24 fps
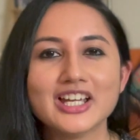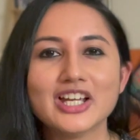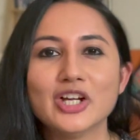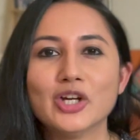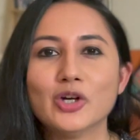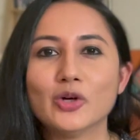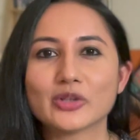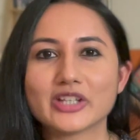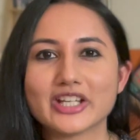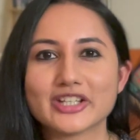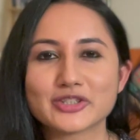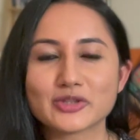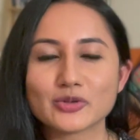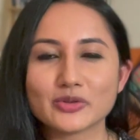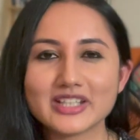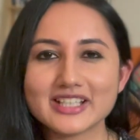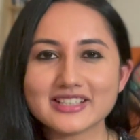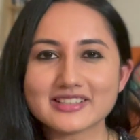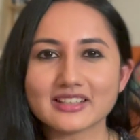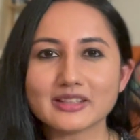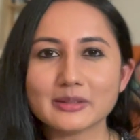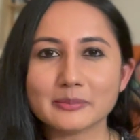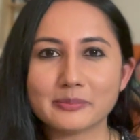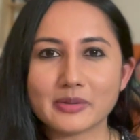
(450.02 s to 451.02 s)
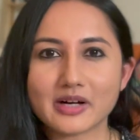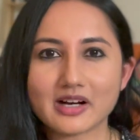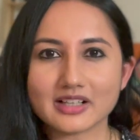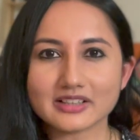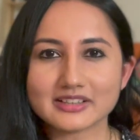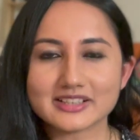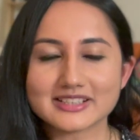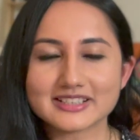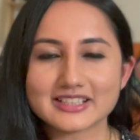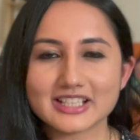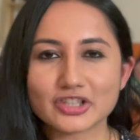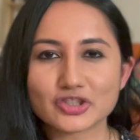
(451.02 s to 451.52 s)
Okay, so these are the
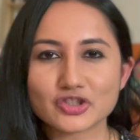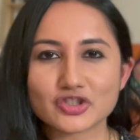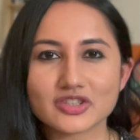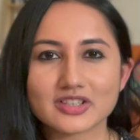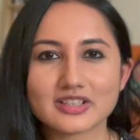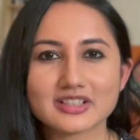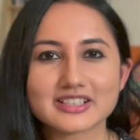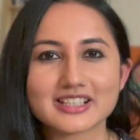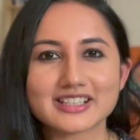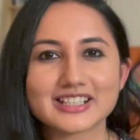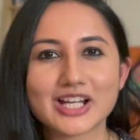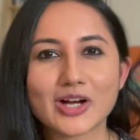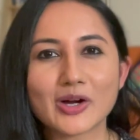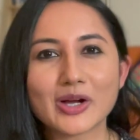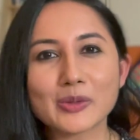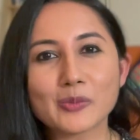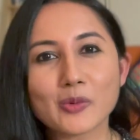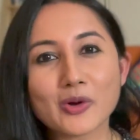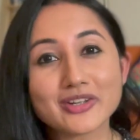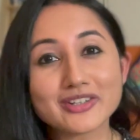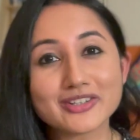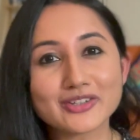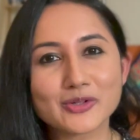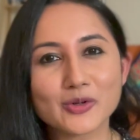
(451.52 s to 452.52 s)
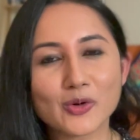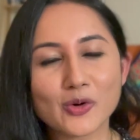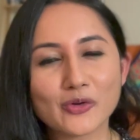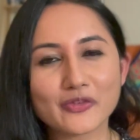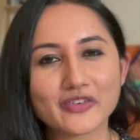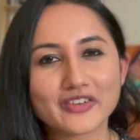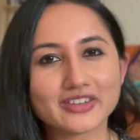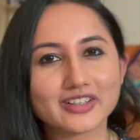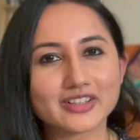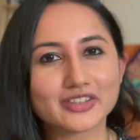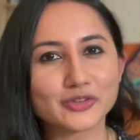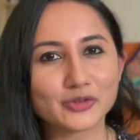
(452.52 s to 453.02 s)
bath essentials, and now I want to go
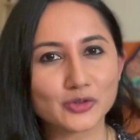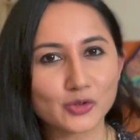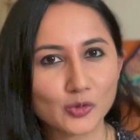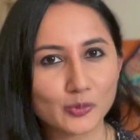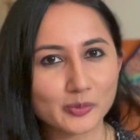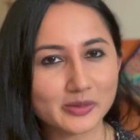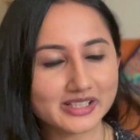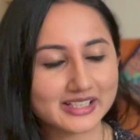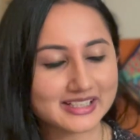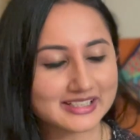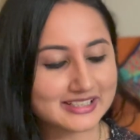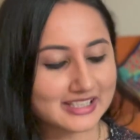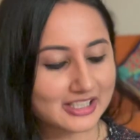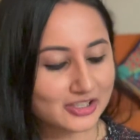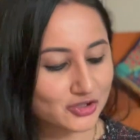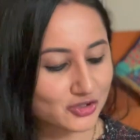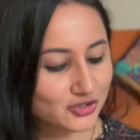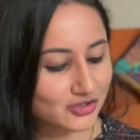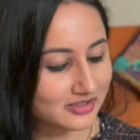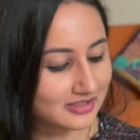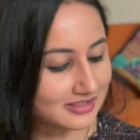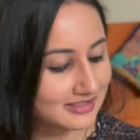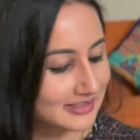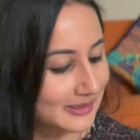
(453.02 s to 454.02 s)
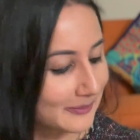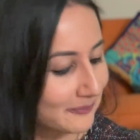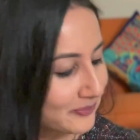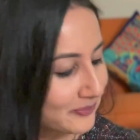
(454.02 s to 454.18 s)
over the grooming essentials.